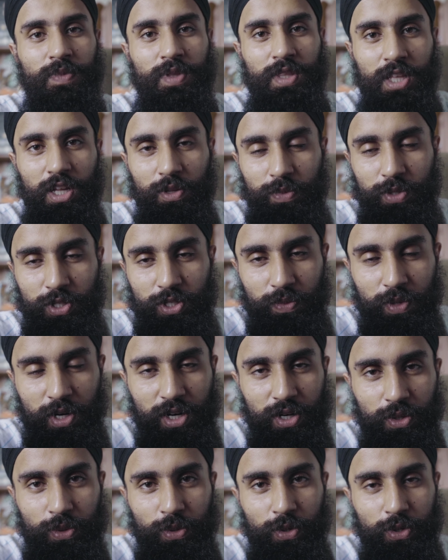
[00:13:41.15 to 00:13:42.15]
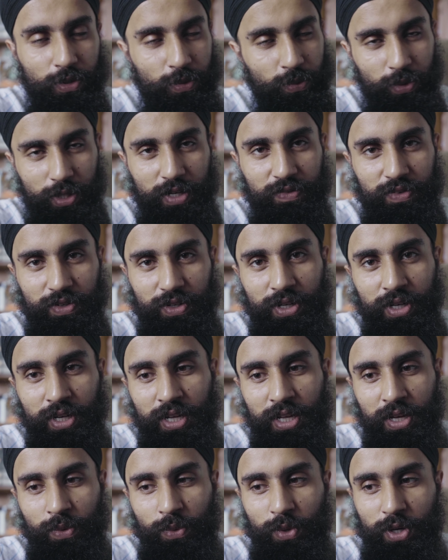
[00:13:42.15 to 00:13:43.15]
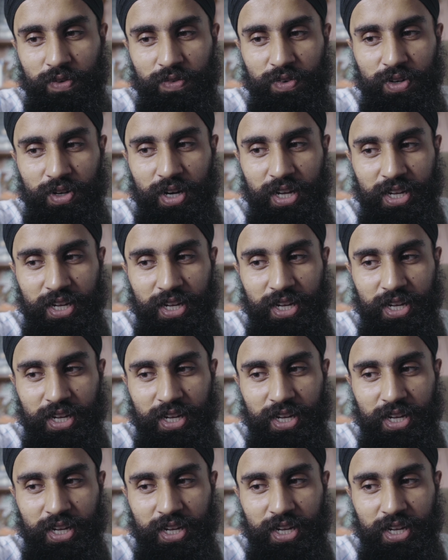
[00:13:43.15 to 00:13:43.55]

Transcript: That'll be tomorrow or whenever